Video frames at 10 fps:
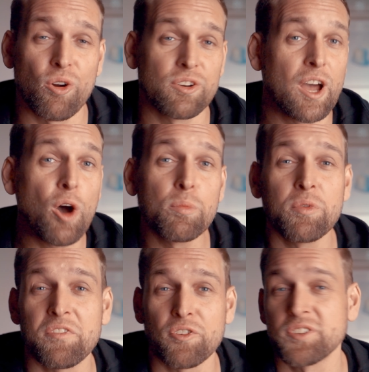or now
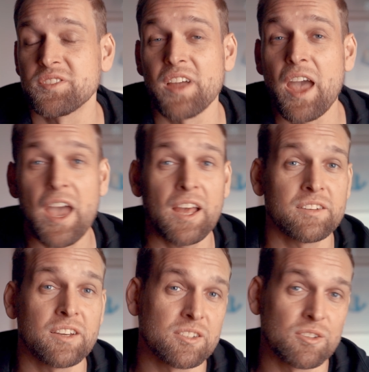prefers the
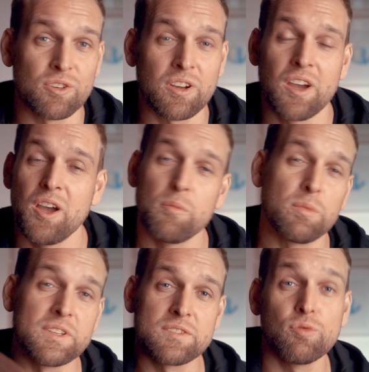handheld look.
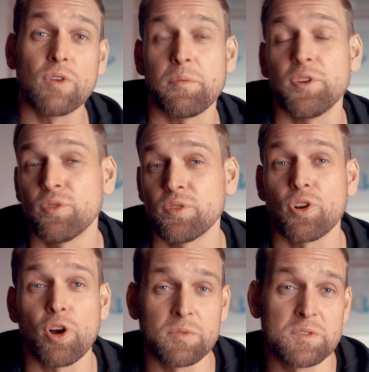Please do let me know in the
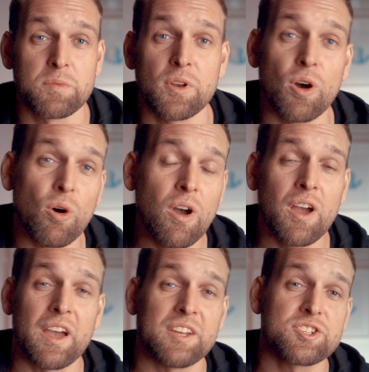comments below
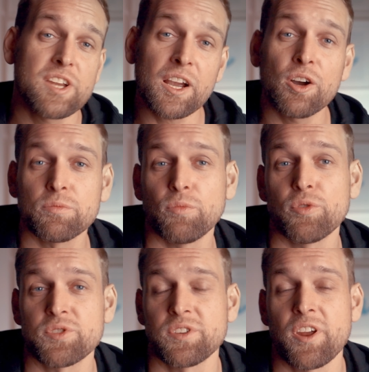and check out
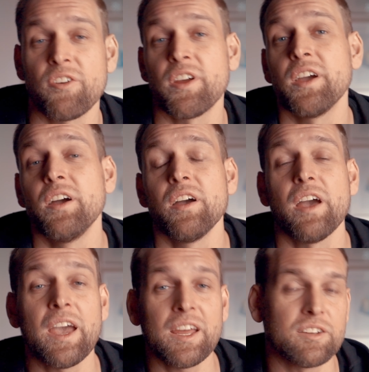Motion Array.
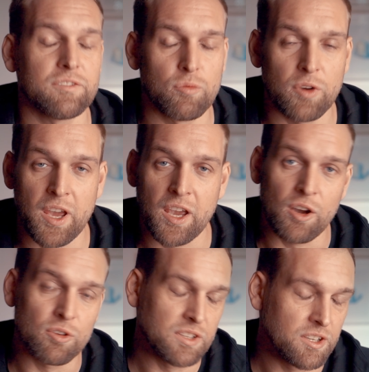And if you want to hang
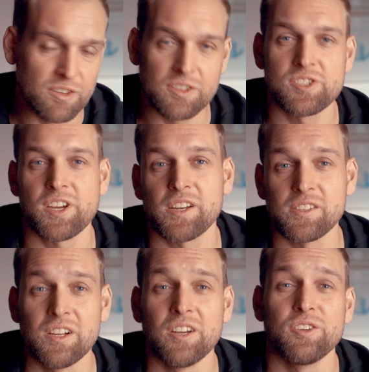out here on the
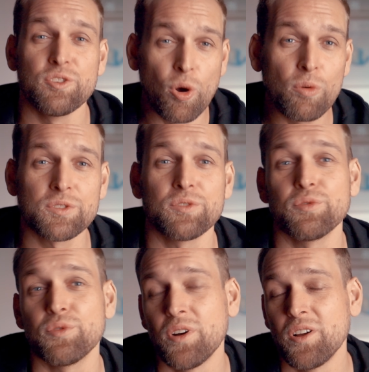channel, you know what to
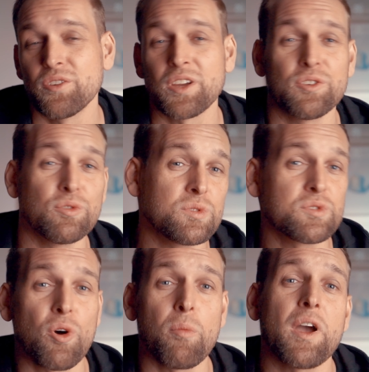do, can do
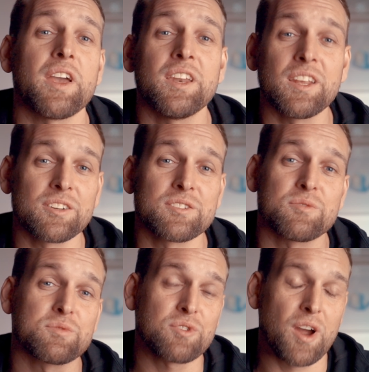so by hitting the
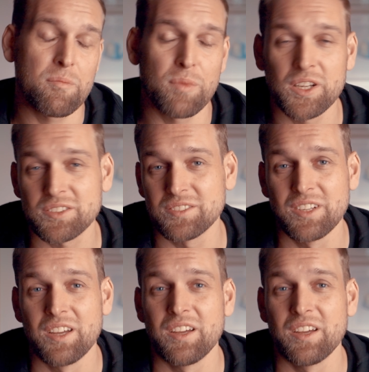subscribe button